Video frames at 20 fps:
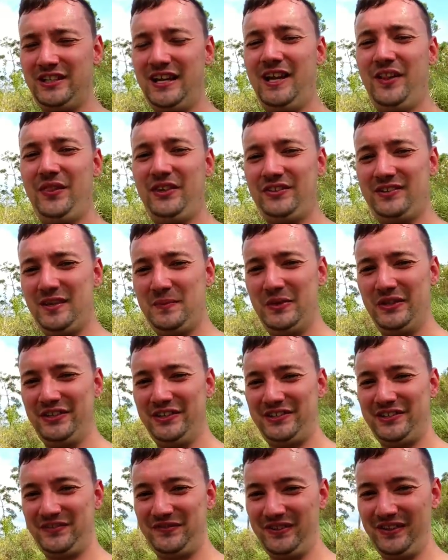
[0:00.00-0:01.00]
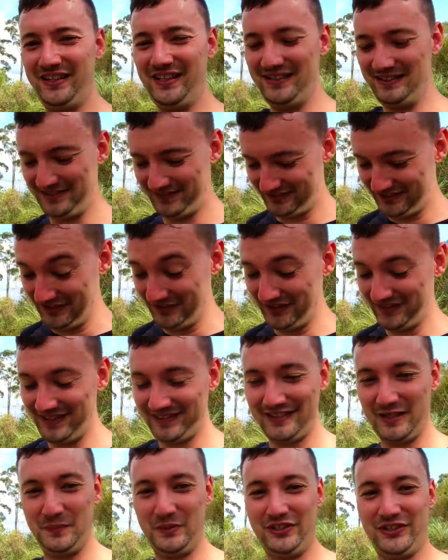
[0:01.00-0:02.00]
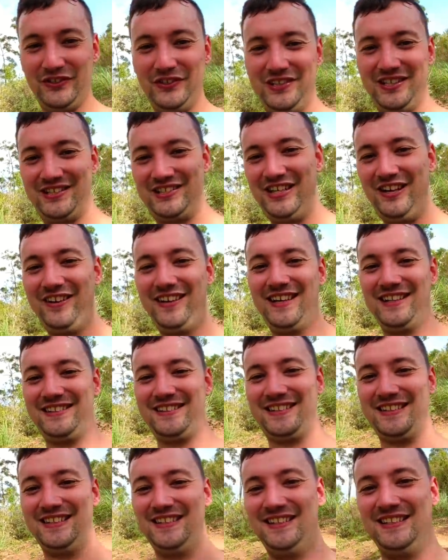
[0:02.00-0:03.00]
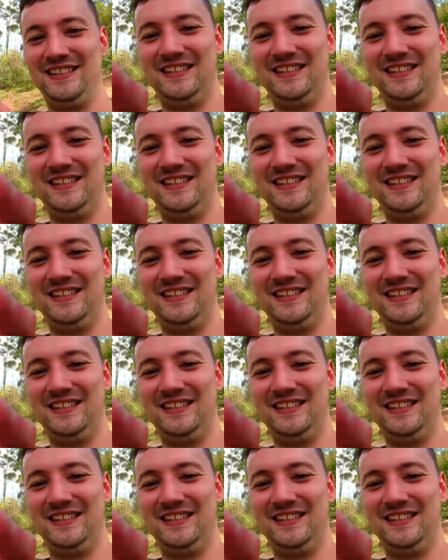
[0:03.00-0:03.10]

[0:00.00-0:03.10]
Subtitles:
Stay healthy, stay positive, and then see you on the next episode. Ciao, guys.